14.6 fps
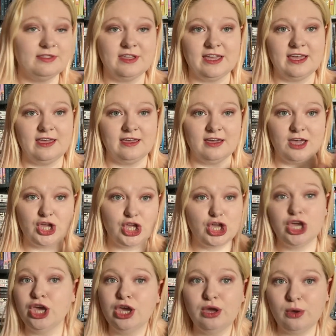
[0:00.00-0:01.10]
the
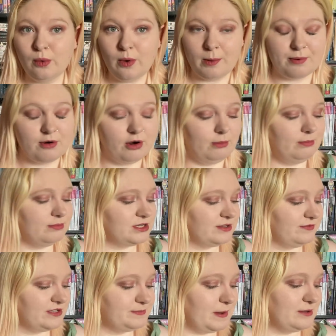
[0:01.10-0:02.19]
Q prompt
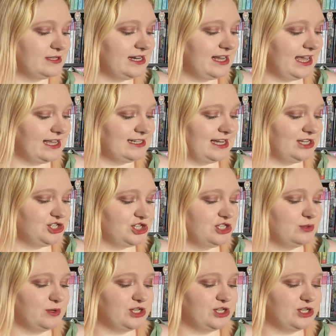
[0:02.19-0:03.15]
for spells and incantations,